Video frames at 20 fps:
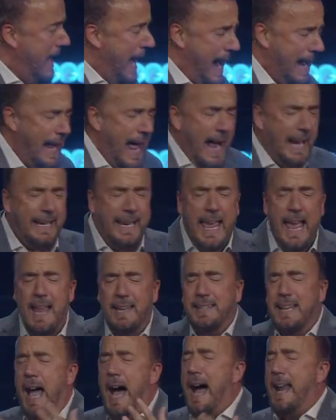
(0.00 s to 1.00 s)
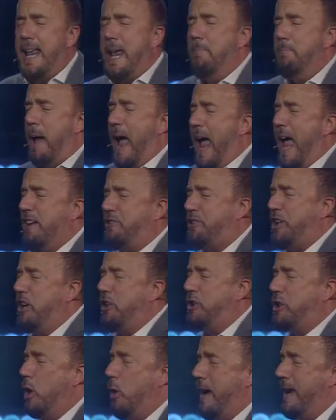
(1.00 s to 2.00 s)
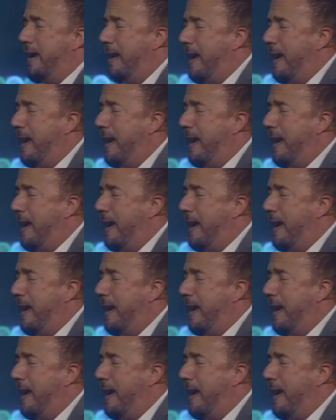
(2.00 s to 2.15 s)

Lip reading: And I cannot imagine doing